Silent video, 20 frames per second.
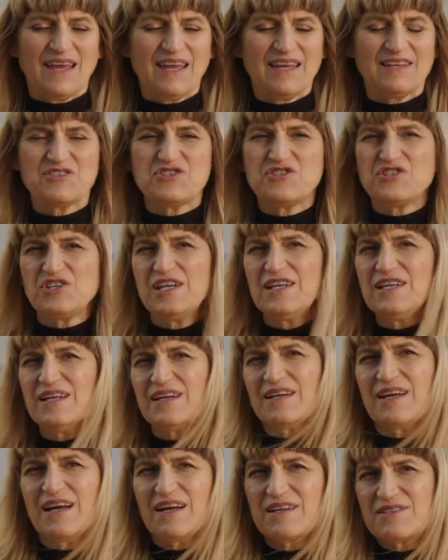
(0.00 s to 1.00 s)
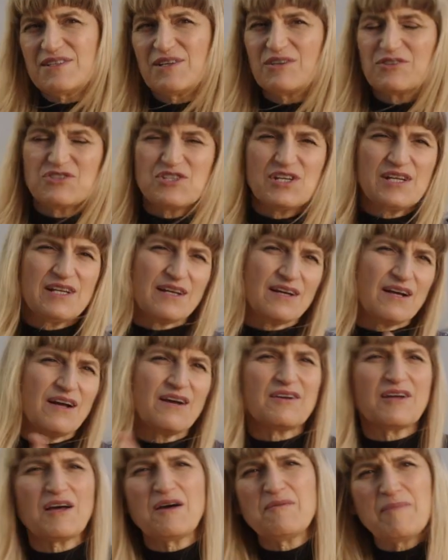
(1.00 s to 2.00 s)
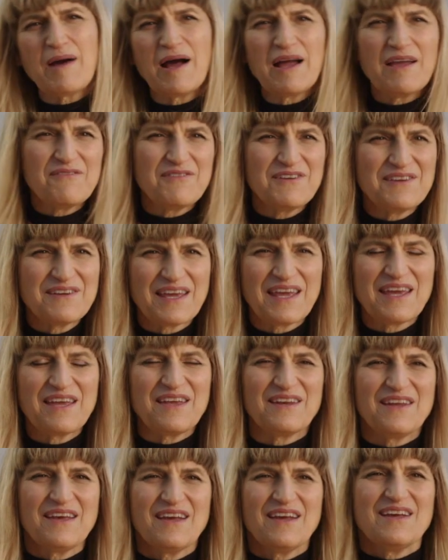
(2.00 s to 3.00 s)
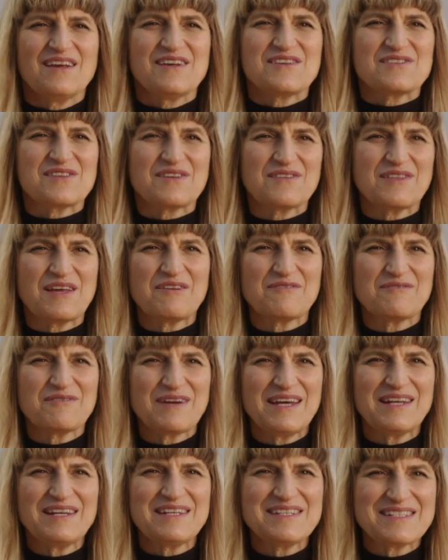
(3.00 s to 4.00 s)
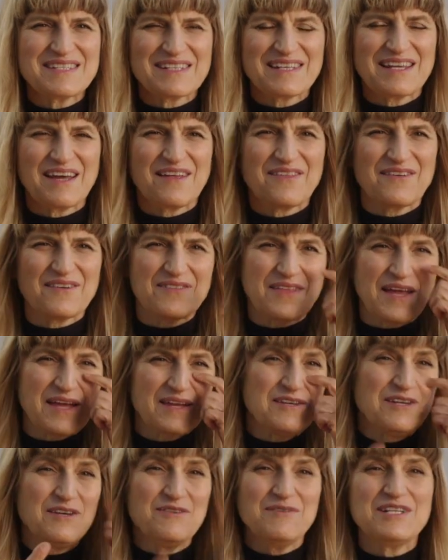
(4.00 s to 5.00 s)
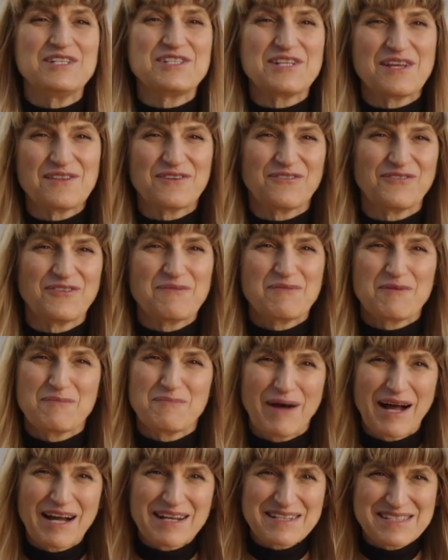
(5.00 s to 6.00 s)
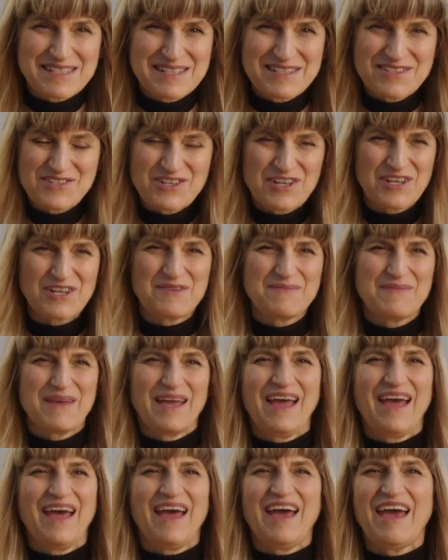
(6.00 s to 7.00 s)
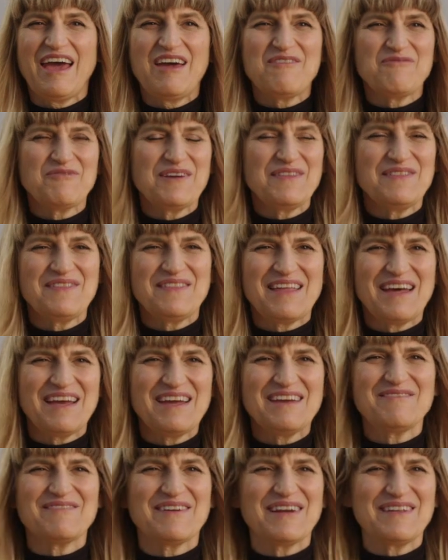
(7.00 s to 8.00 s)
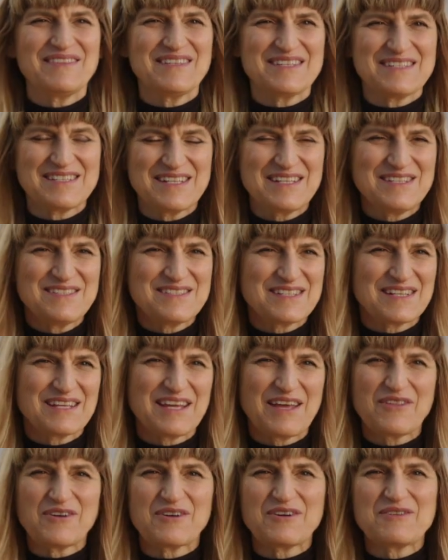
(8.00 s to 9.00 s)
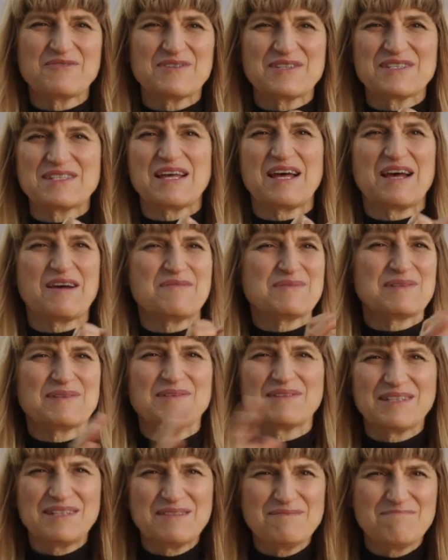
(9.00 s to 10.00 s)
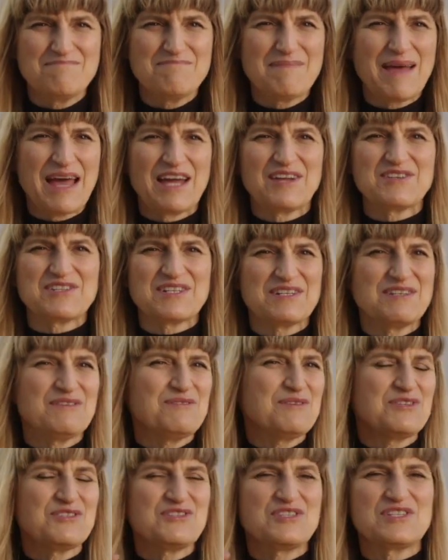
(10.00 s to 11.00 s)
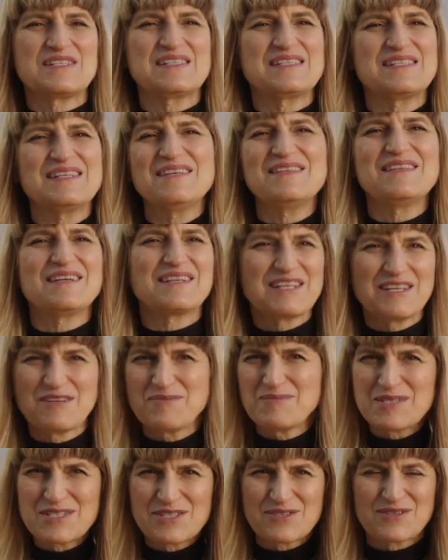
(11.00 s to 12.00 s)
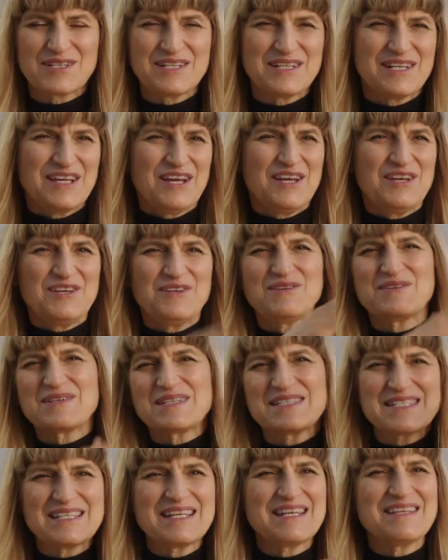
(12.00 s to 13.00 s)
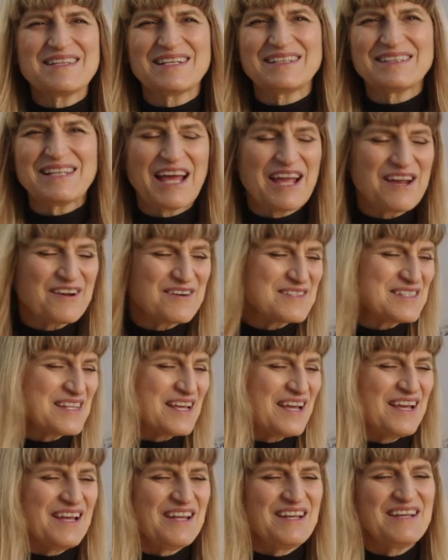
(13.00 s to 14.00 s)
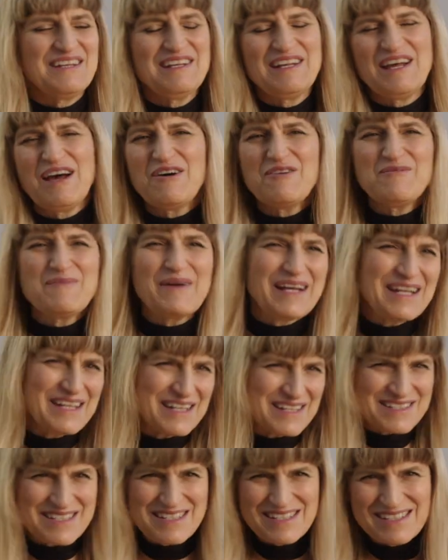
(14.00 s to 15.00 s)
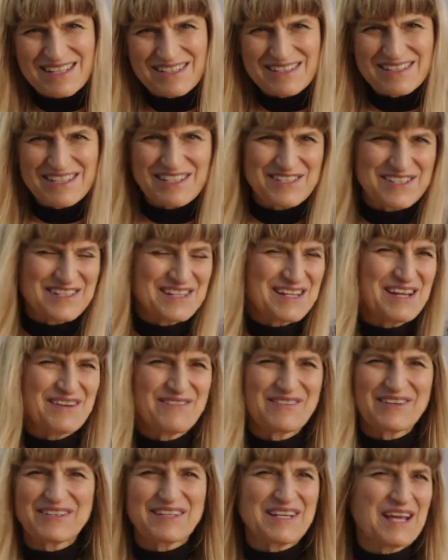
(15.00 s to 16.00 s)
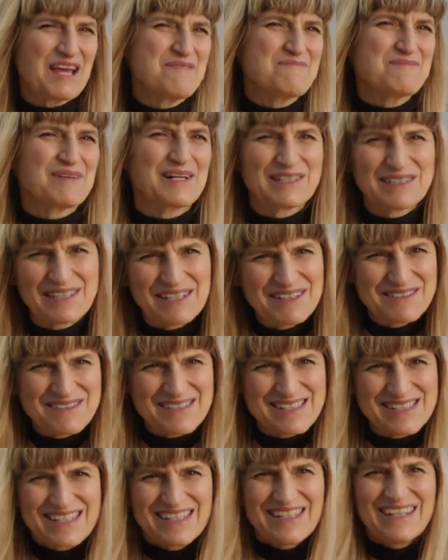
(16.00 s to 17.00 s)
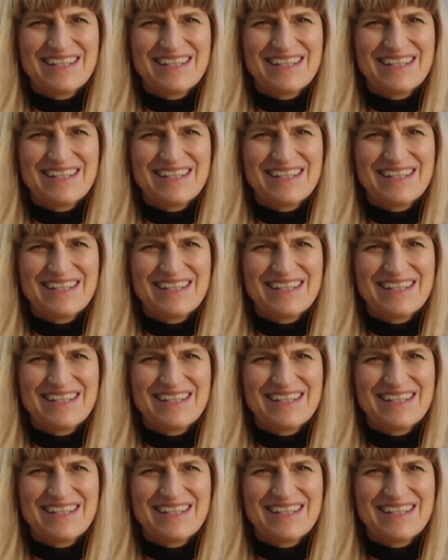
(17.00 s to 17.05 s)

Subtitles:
and I told Gina, oh, come by if you can. So they read it together. They knew each other from the boxing gym. And when they read the scenes together, it was absolutely magic. You could just see the chemistry. You could see the layers. Nobody else's audition ever came close.